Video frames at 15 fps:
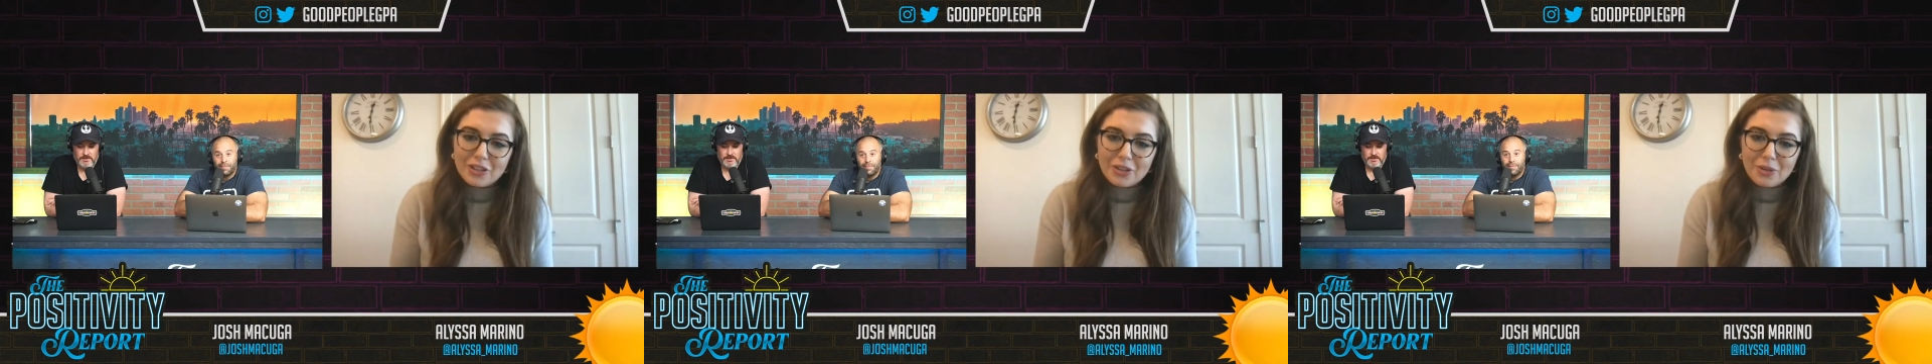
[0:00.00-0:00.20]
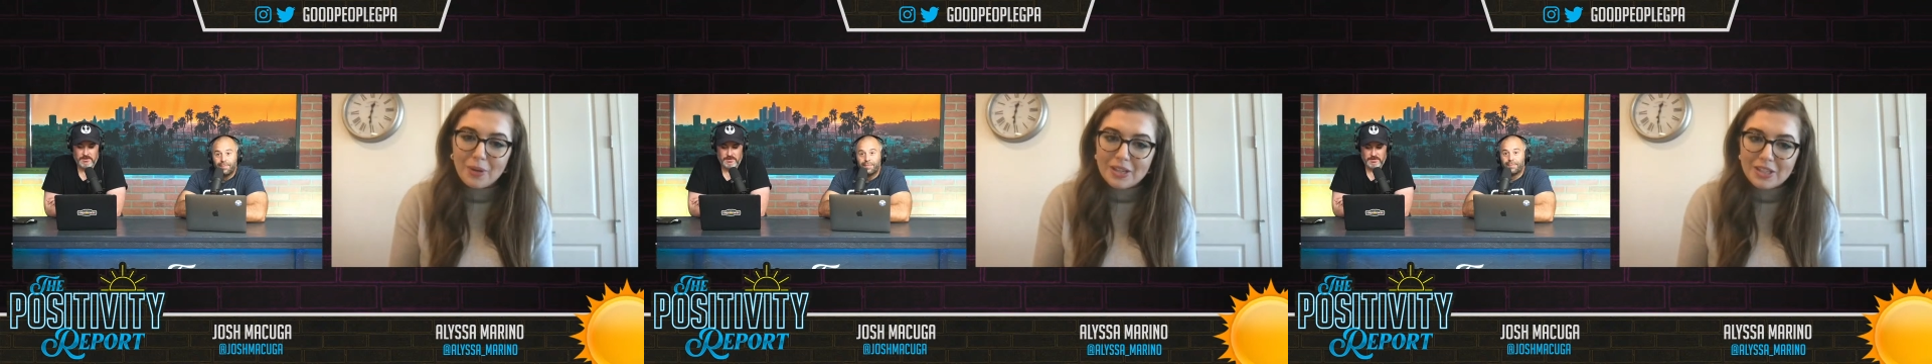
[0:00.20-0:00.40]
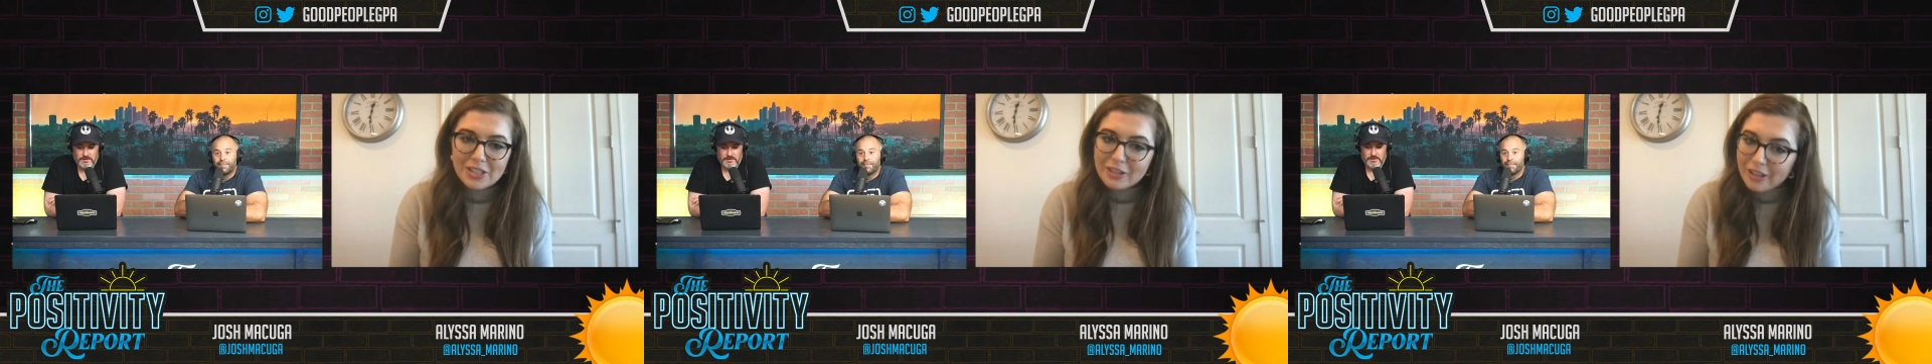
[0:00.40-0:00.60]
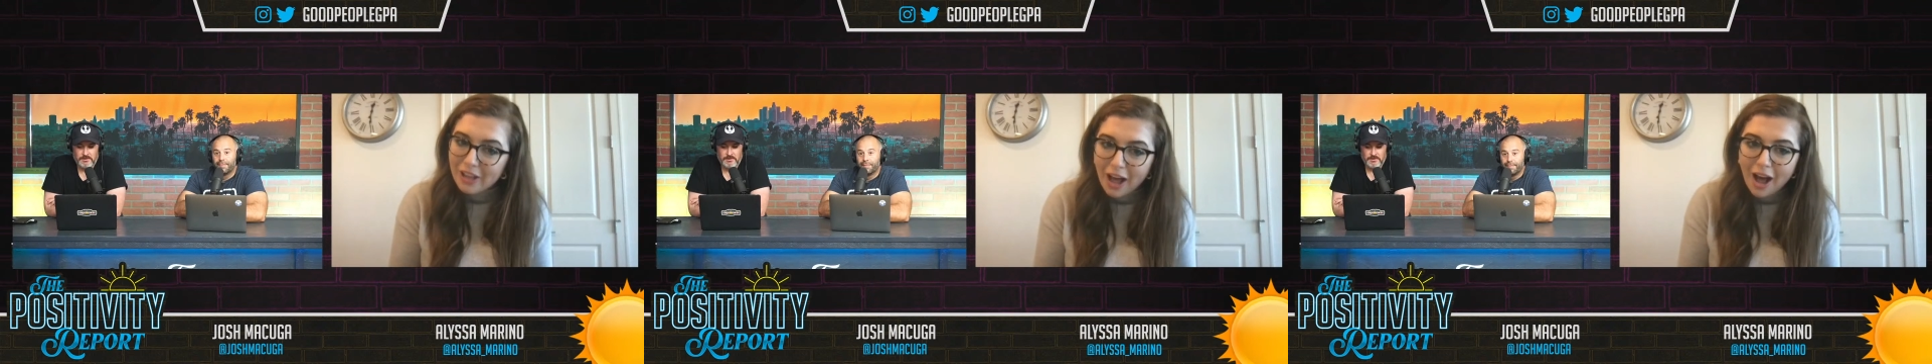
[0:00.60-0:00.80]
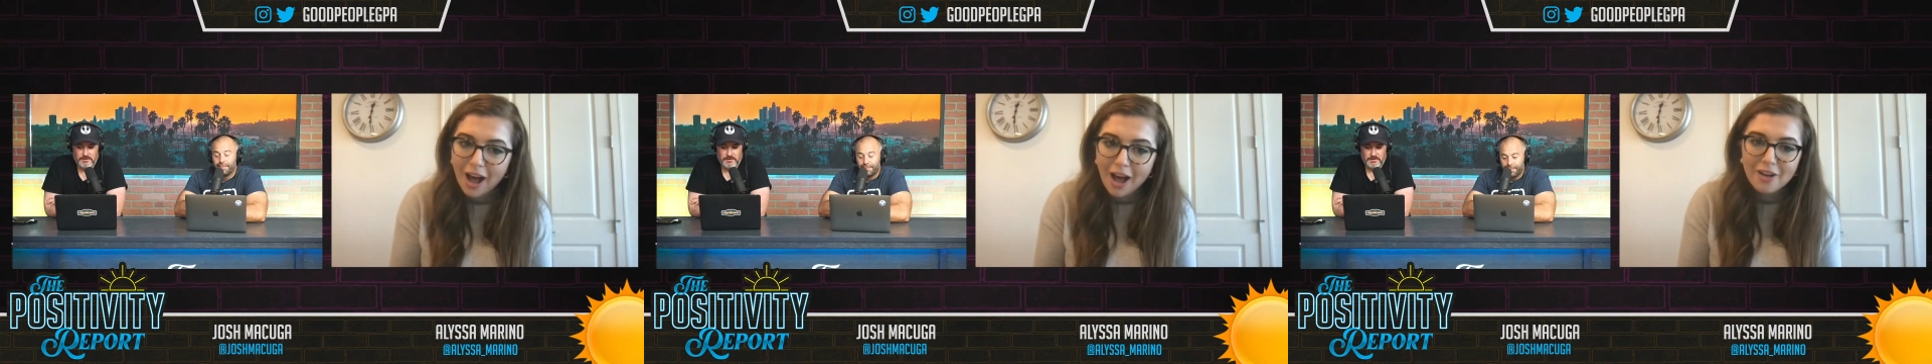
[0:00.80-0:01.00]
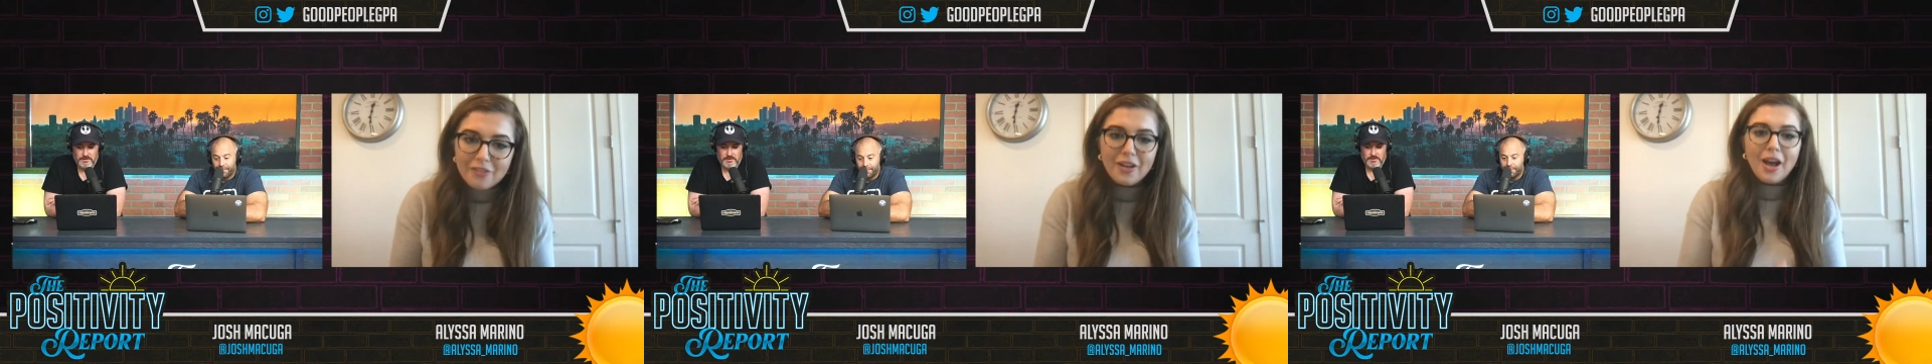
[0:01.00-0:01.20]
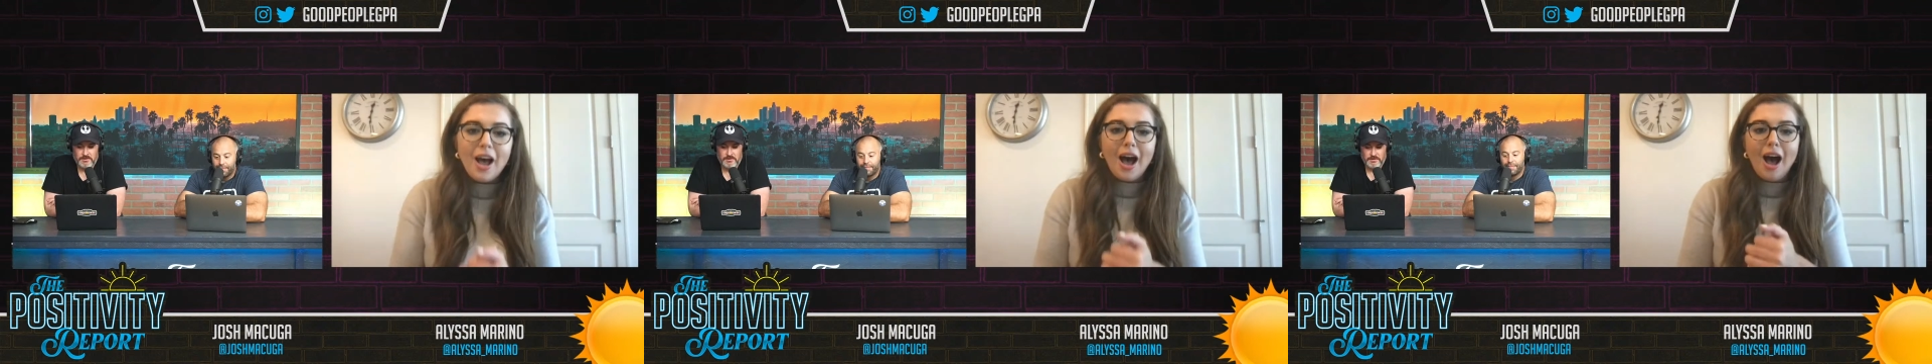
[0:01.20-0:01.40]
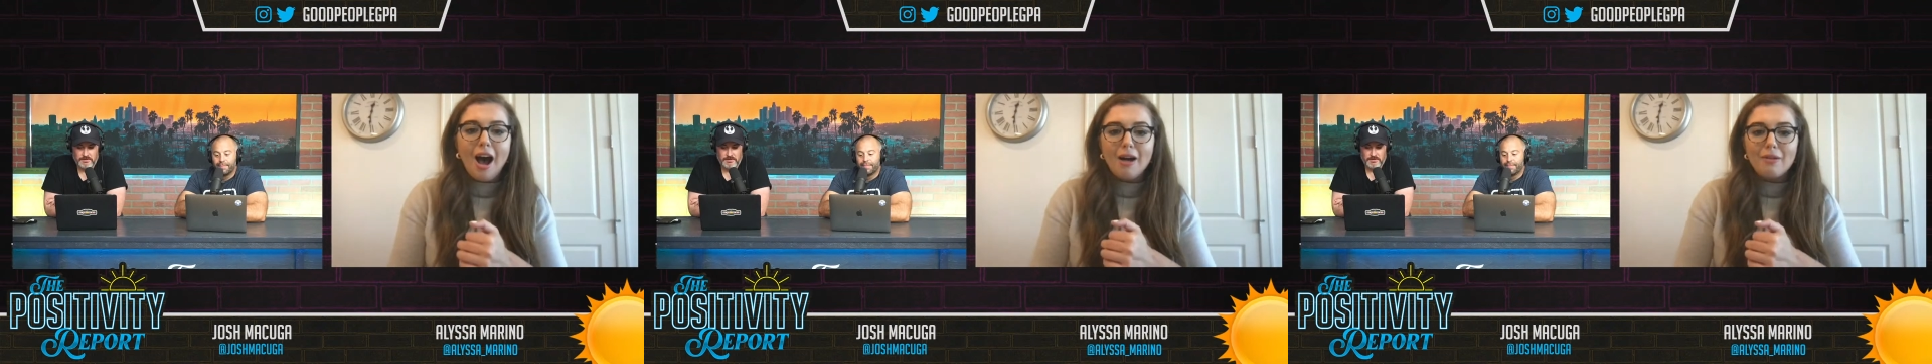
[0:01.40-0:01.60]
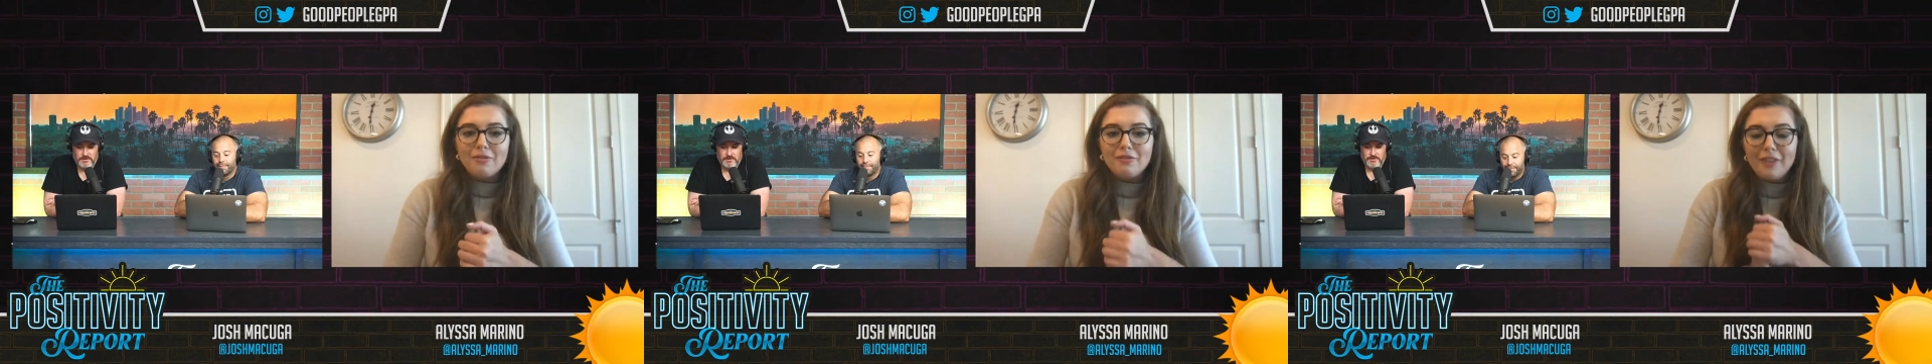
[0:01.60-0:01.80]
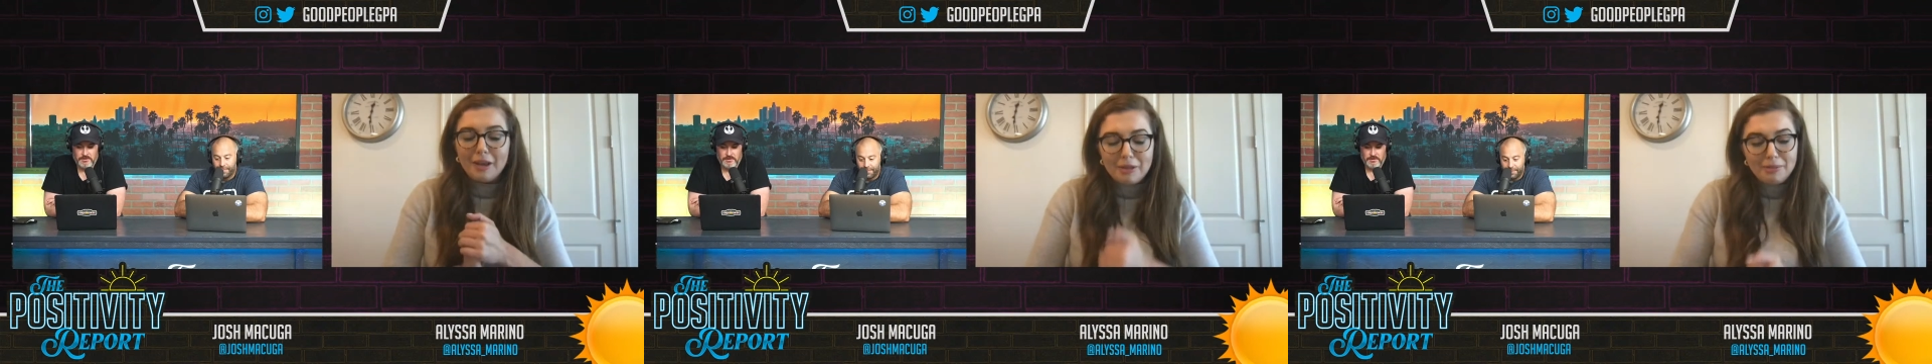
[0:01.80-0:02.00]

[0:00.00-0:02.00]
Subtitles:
the ones you love, family